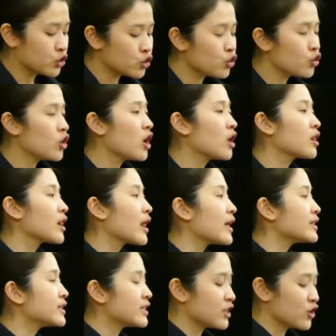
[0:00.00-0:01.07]
do not
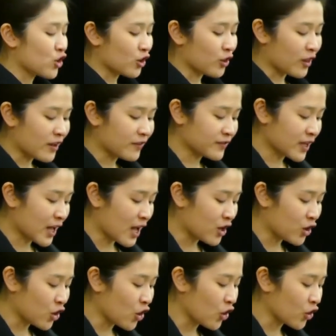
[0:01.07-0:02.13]
let your left
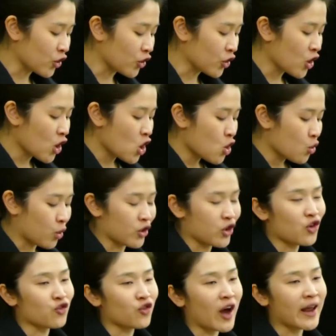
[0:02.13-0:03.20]
hand know what
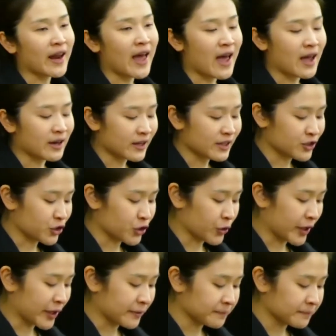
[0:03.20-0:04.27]
your right hand is
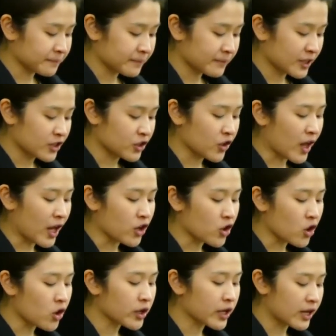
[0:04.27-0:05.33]
doing, so that
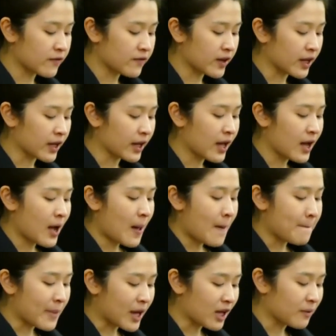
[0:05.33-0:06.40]
your giving
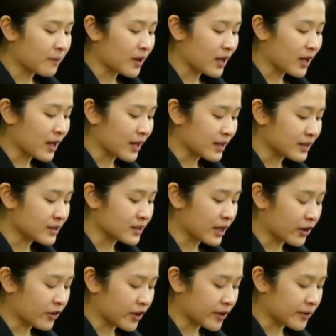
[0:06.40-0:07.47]
may be in
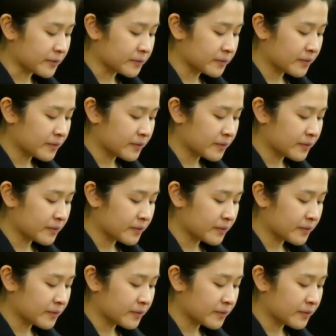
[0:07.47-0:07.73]
secret.